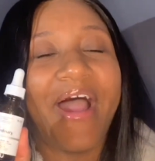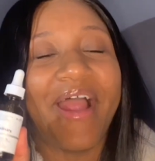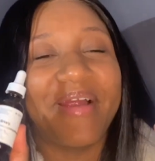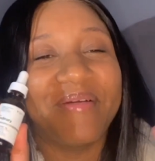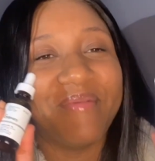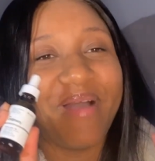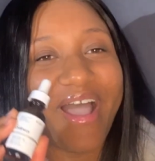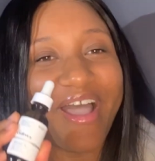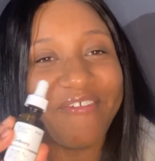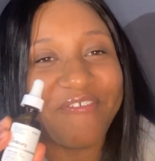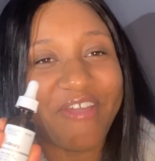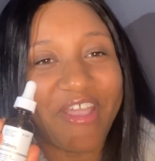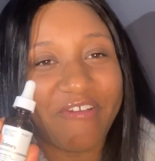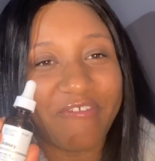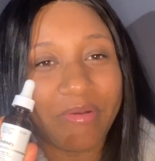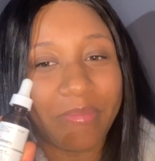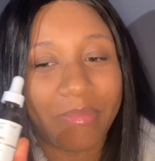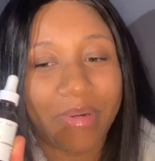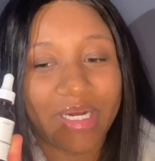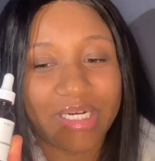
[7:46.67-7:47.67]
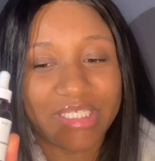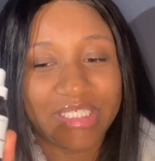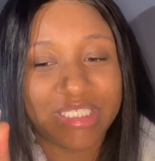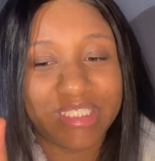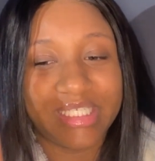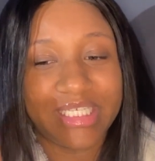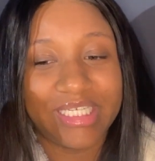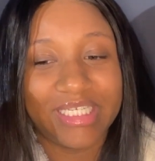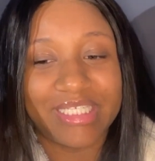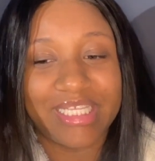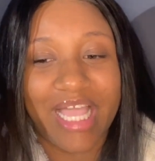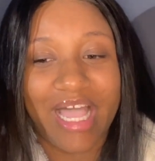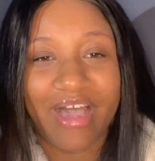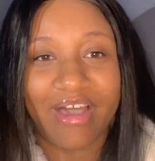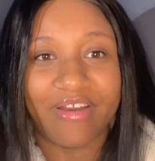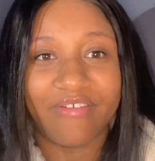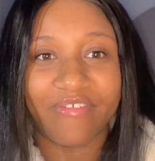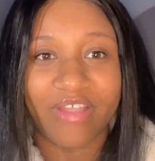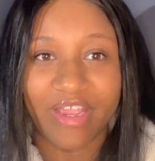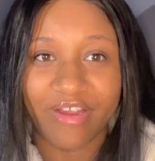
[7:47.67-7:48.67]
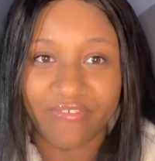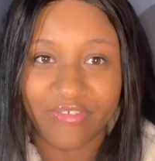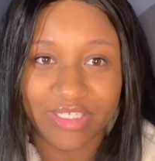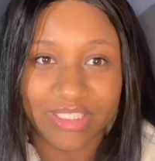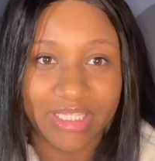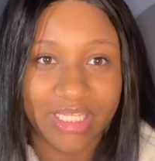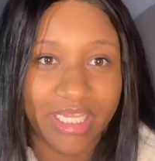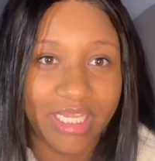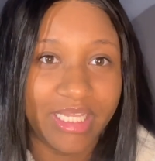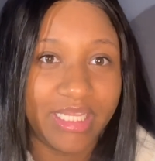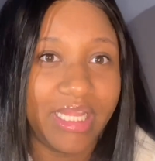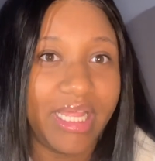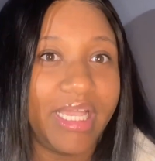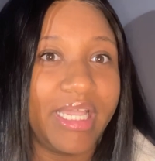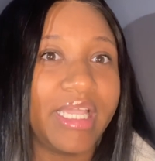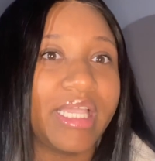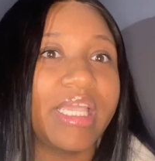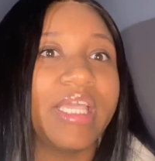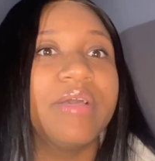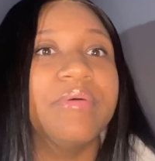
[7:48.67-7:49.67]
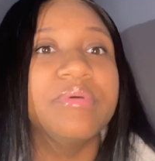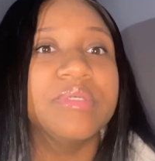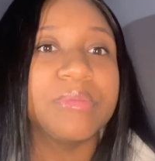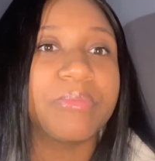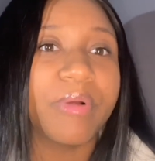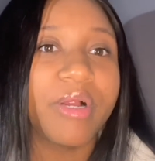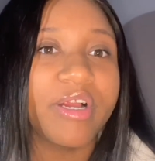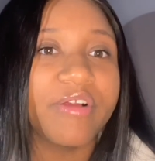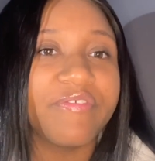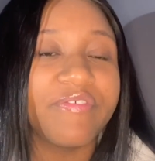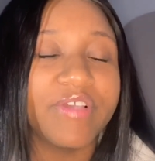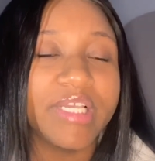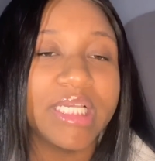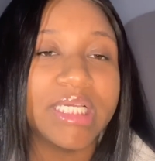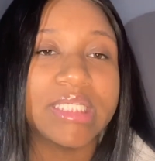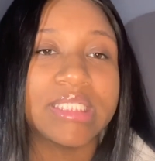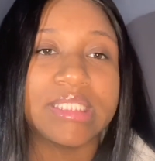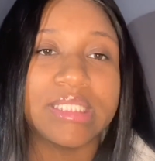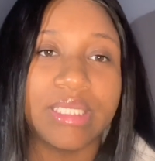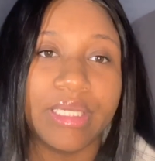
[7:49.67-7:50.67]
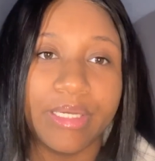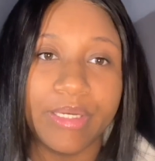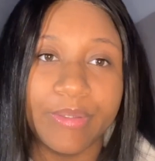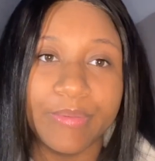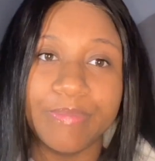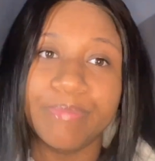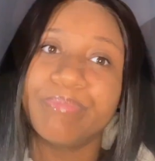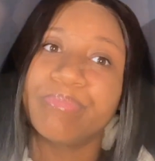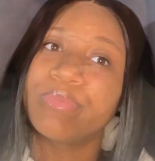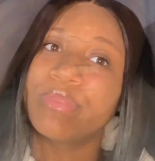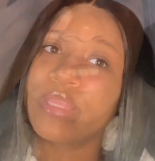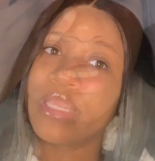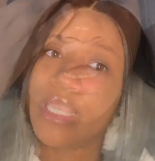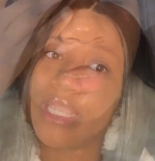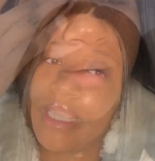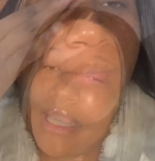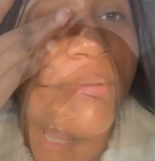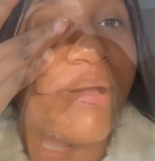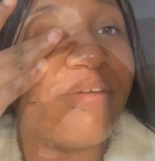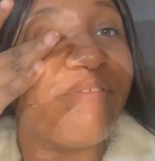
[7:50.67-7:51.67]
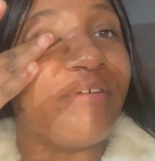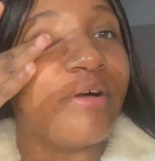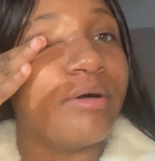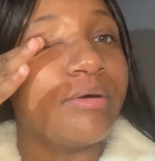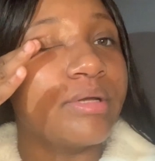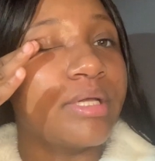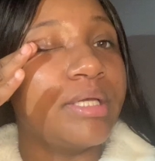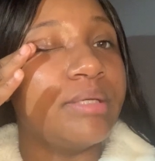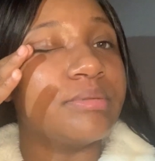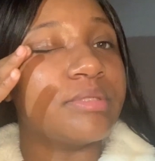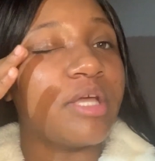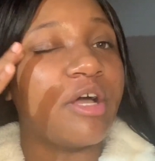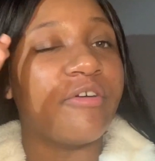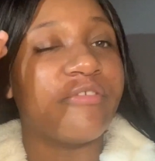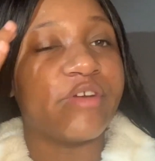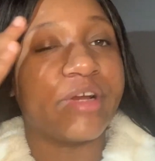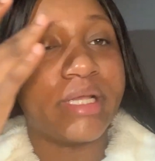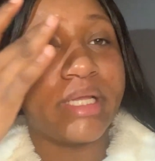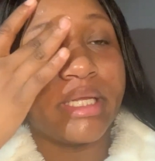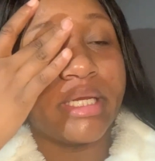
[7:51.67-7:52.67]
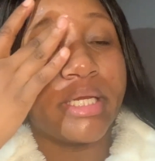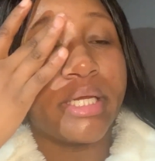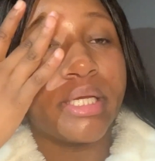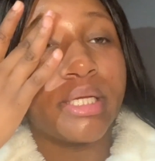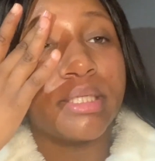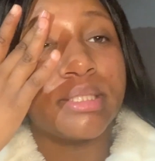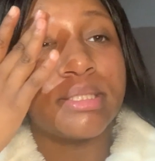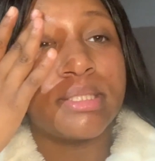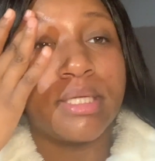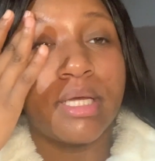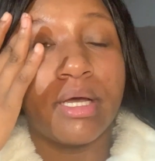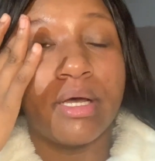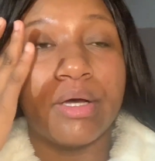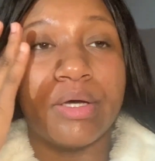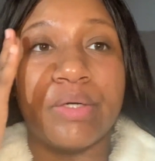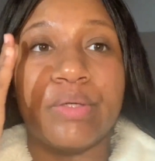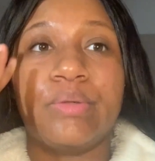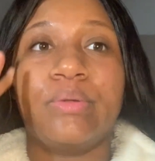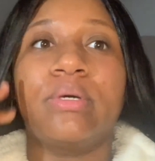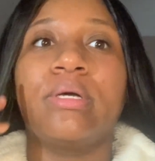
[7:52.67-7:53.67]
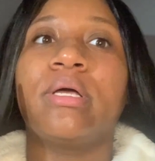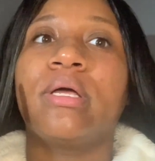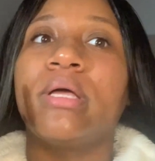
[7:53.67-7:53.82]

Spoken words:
my favorite purchases out of everything. Like it was perfect. So y'all, my phone keeps overheating, so